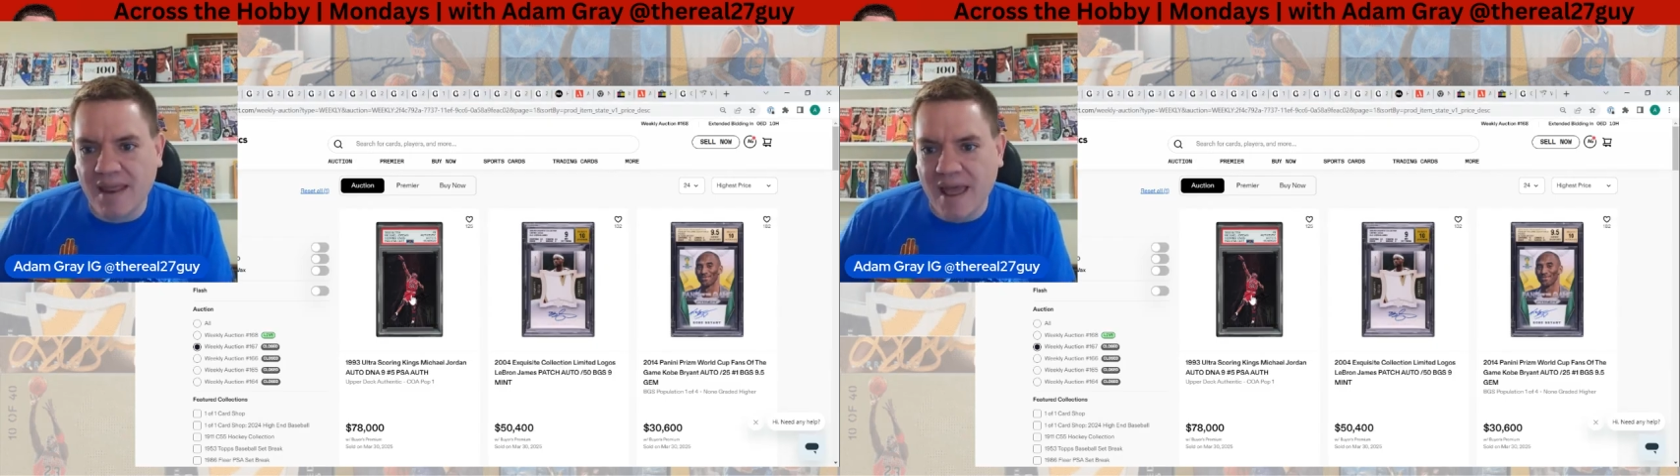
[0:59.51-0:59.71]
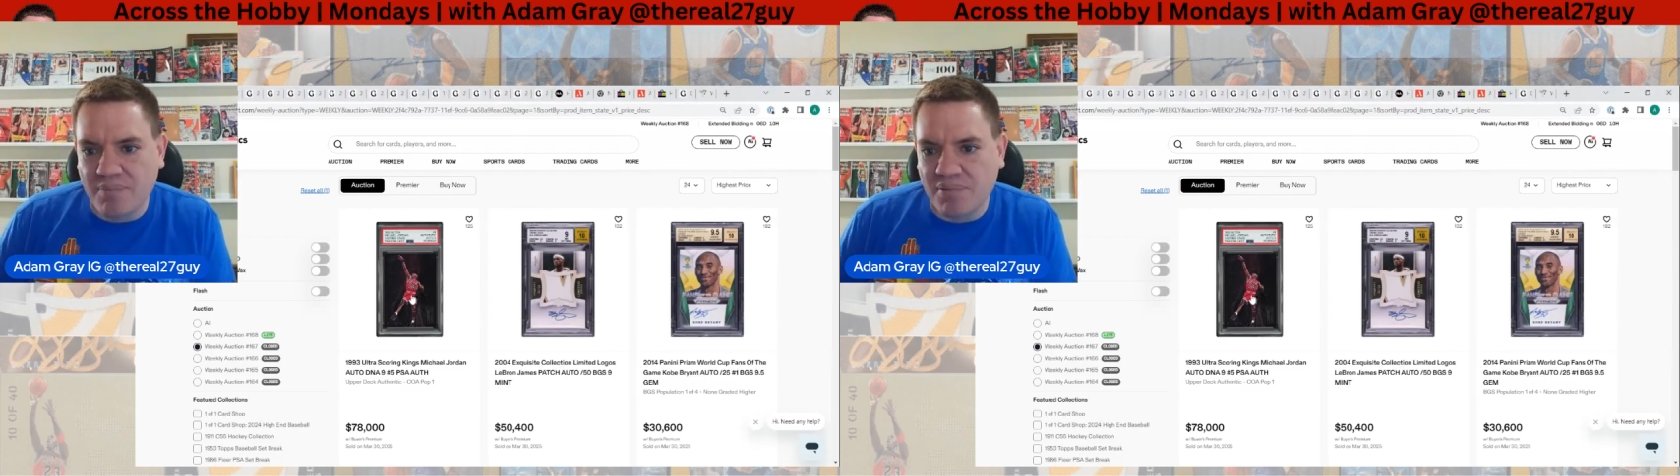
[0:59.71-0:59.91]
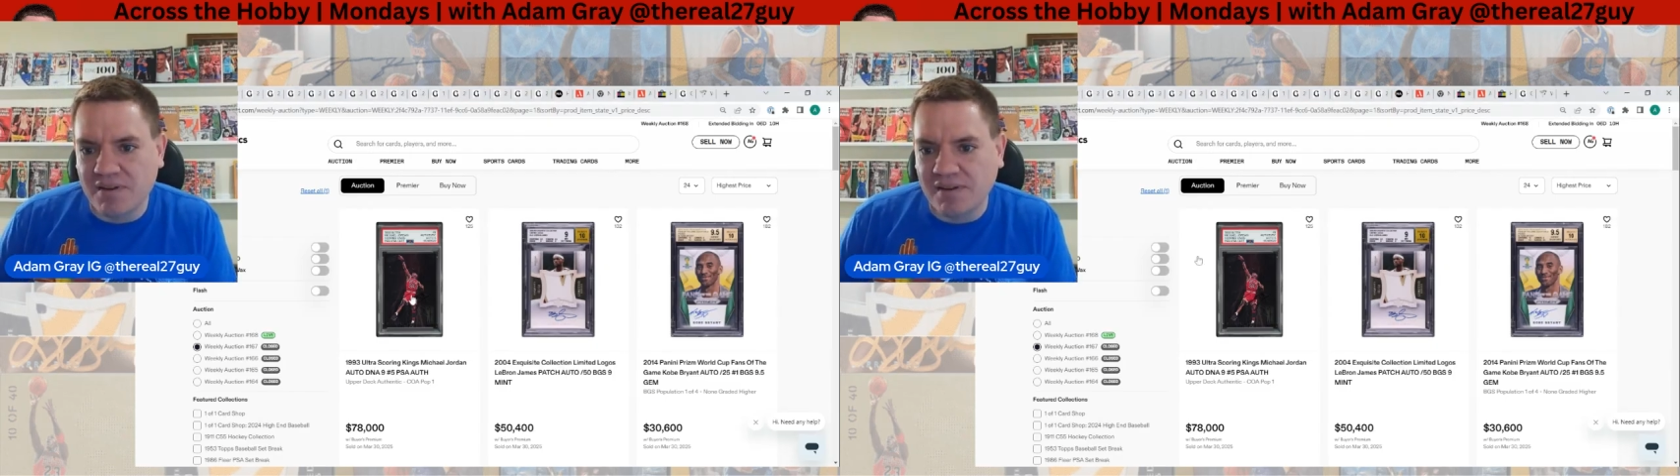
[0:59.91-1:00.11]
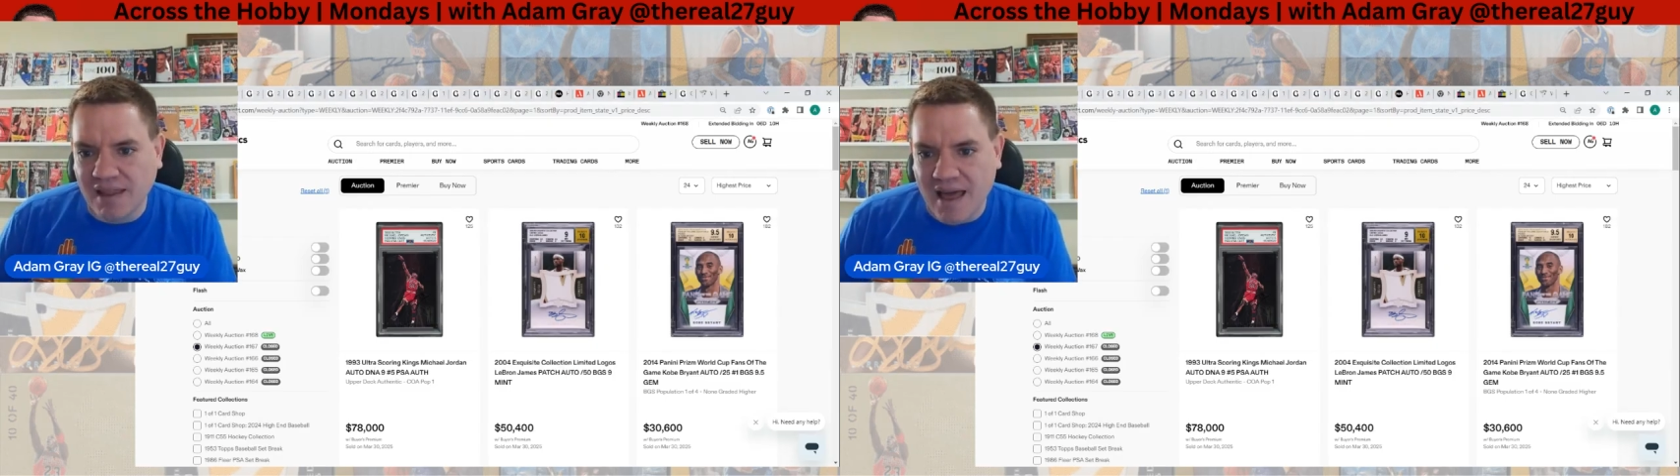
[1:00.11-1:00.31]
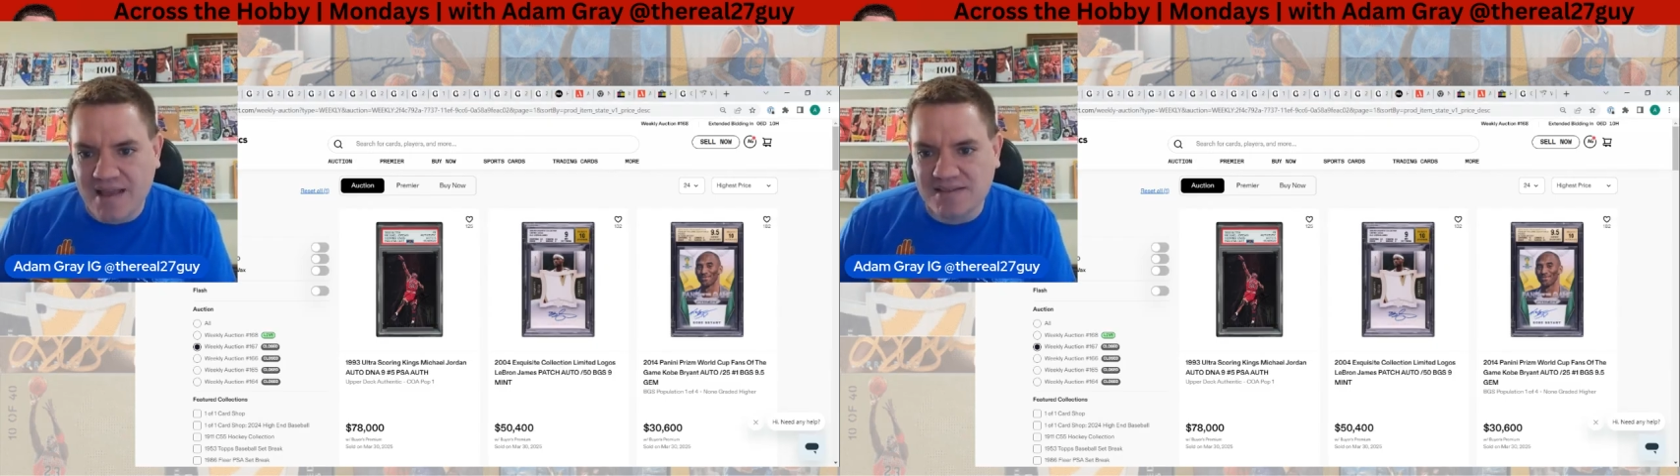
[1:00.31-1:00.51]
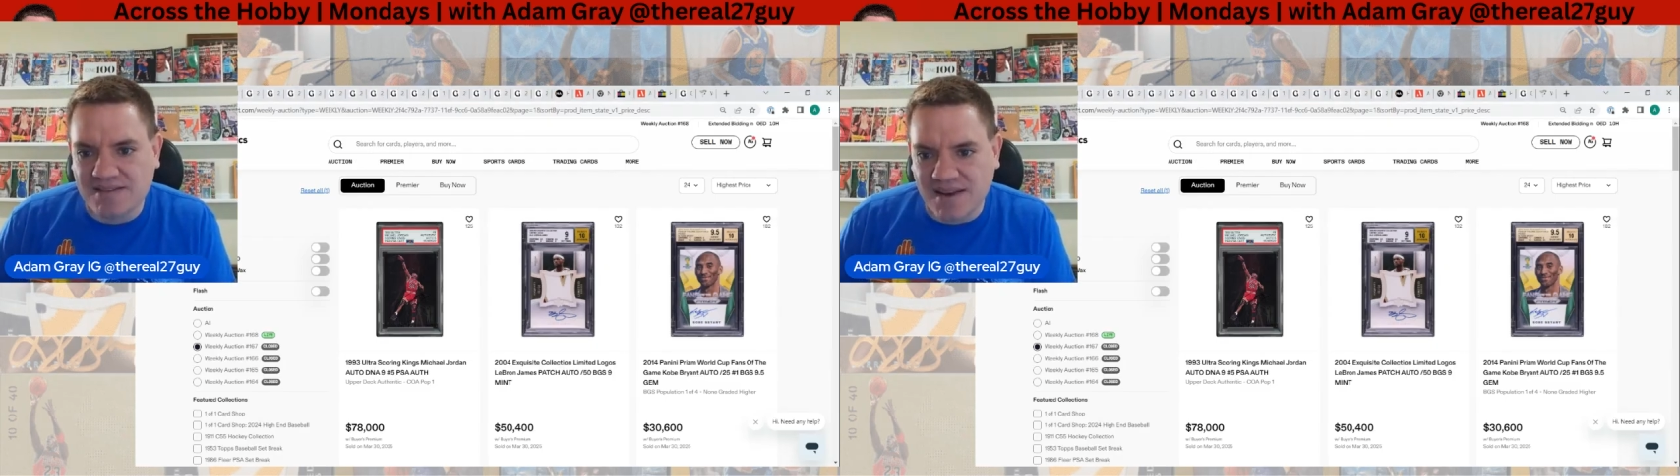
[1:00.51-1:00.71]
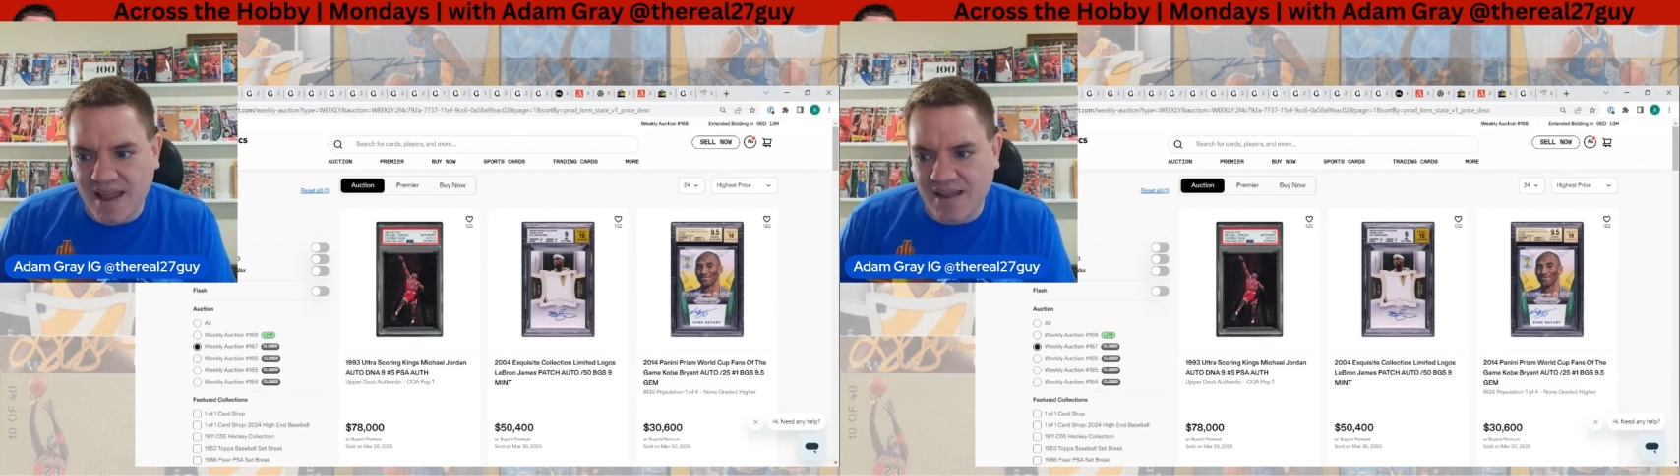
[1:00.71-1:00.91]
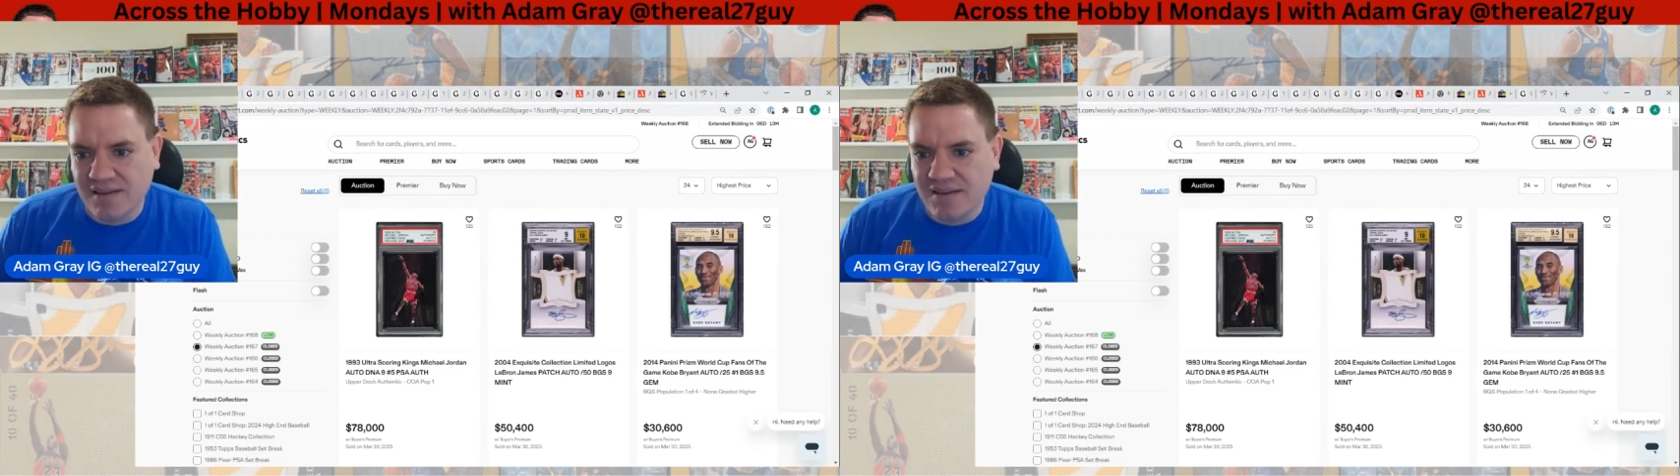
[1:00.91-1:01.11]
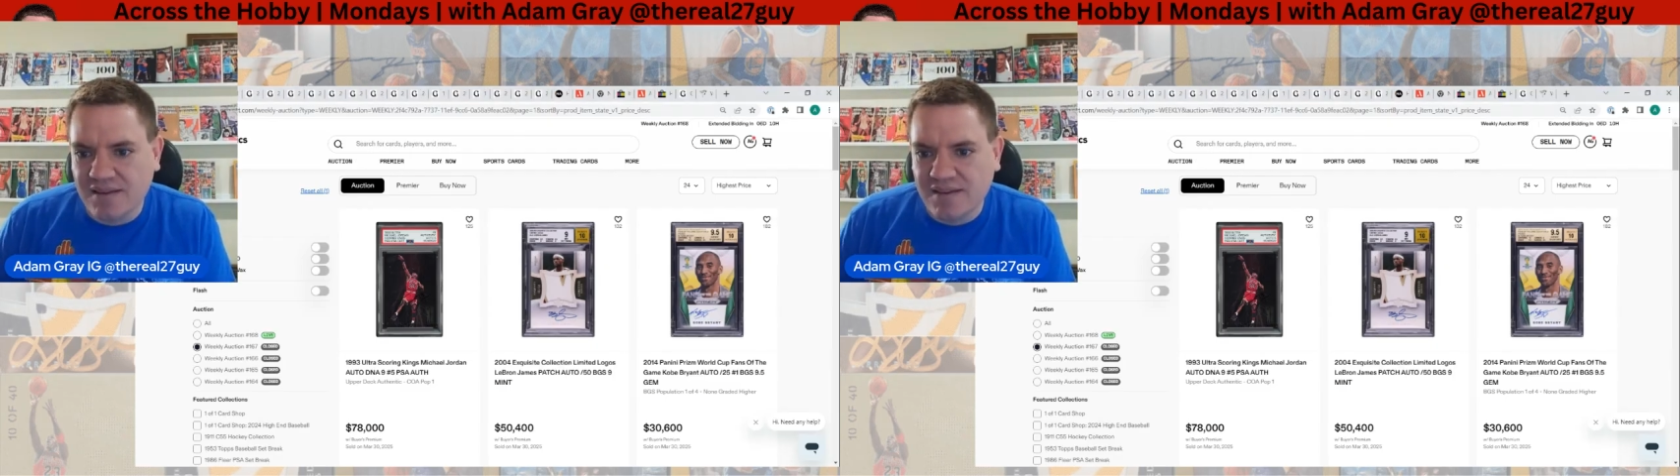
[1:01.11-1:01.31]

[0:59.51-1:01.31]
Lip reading: that happened last night.